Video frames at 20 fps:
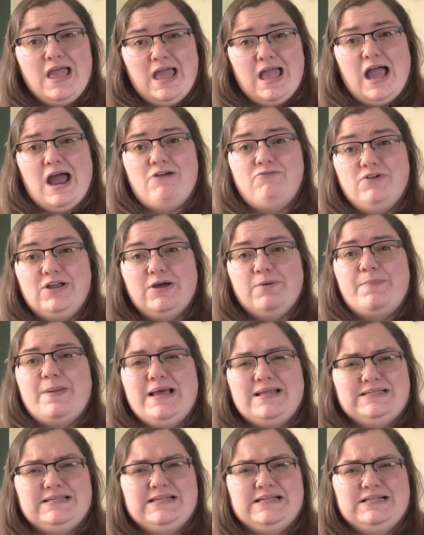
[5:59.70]
a real
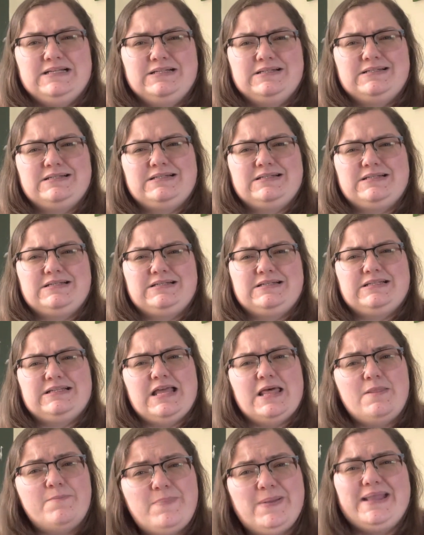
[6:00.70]
blessing
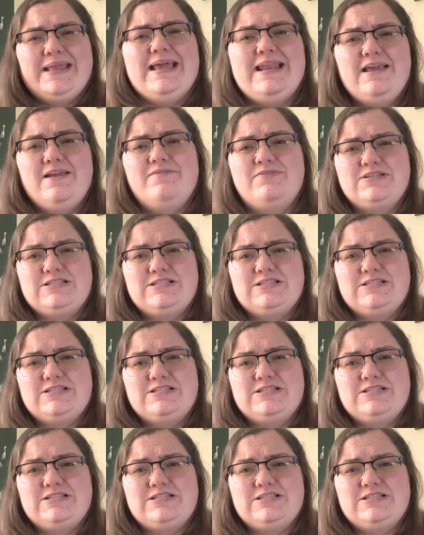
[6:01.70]
at the beginning of a